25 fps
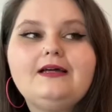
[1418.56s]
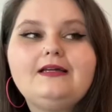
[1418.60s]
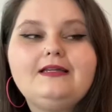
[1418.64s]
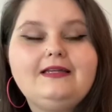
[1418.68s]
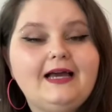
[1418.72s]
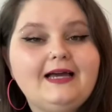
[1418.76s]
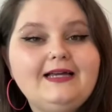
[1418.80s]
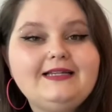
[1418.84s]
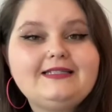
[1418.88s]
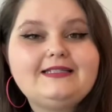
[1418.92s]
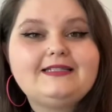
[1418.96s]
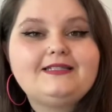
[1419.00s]

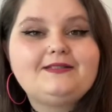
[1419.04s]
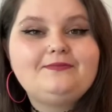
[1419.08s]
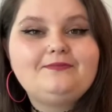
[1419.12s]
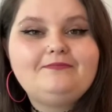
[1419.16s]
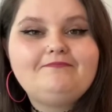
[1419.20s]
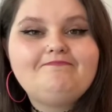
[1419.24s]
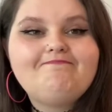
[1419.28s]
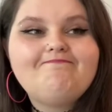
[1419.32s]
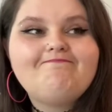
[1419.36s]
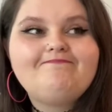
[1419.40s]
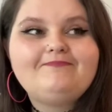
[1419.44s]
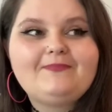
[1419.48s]
Yes,
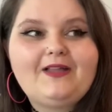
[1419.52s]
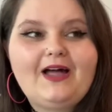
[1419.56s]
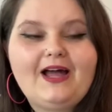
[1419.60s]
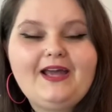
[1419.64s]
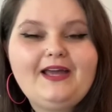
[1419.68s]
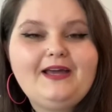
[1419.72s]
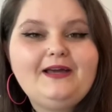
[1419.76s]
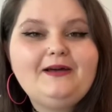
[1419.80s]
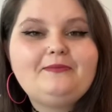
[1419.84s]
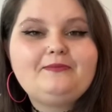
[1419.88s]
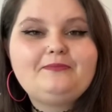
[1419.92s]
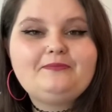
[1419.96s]

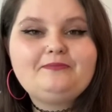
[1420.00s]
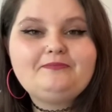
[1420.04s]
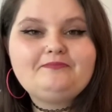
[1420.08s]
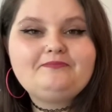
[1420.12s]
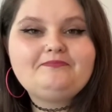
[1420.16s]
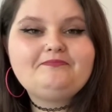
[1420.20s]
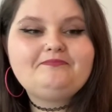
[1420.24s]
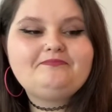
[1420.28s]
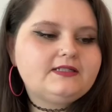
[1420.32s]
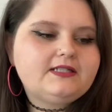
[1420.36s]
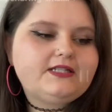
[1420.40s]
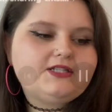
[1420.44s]
I am.
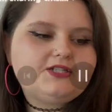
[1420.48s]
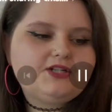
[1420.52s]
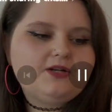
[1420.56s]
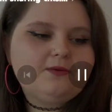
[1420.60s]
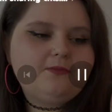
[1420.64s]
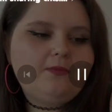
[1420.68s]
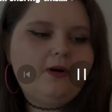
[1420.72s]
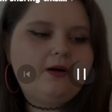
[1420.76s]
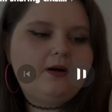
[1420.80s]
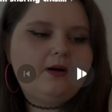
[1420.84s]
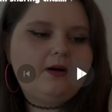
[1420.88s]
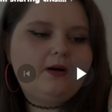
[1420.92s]
Does
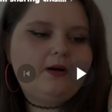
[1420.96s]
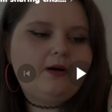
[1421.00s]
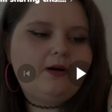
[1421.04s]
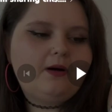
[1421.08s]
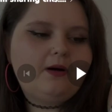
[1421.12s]
your mom...